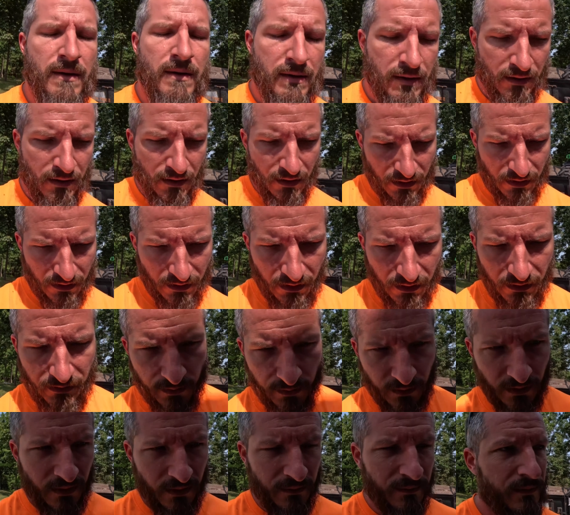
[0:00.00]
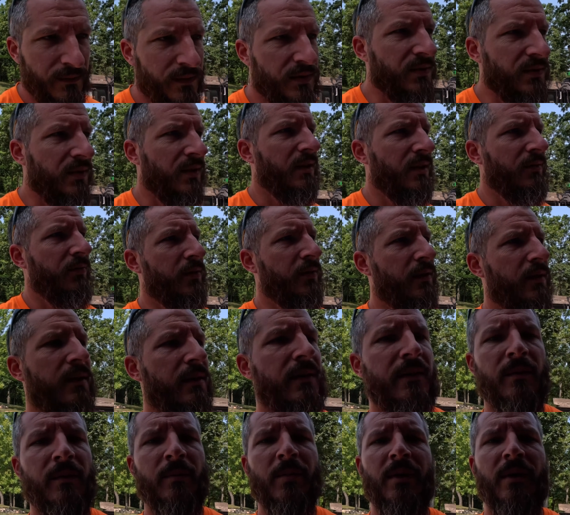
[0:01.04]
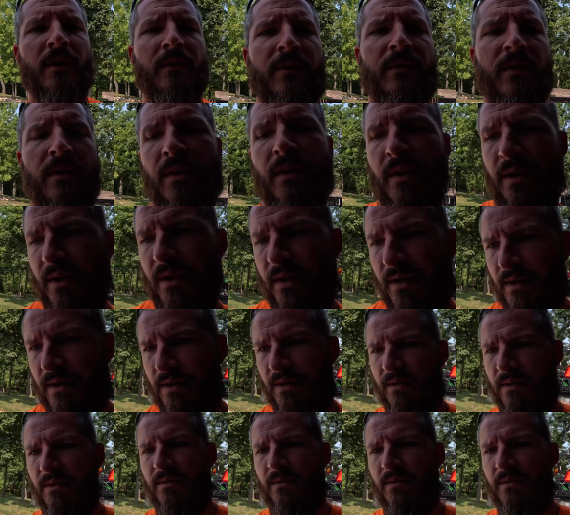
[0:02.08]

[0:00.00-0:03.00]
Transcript: Alright guys, well, sorry for the little bit of delay.